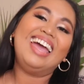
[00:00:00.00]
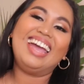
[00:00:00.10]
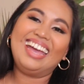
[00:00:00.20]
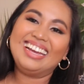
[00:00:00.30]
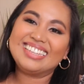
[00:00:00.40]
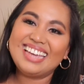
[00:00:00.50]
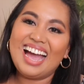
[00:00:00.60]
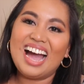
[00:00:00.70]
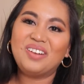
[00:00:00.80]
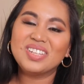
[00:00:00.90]
And
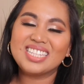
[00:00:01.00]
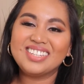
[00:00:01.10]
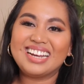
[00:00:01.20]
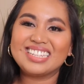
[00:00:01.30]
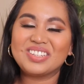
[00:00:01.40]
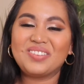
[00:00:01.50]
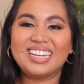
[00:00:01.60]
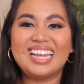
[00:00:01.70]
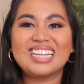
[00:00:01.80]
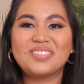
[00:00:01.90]
yeah, I will see you guys on
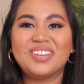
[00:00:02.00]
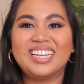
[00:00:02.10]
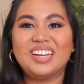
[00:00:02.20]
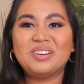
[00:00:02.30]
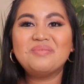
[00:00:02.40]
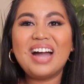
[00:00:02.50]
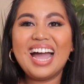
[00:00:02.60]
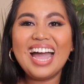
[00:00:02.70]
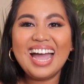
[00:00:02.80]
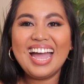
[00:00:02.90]
my next video.
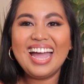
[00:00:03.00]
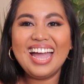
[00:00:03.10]
Bye.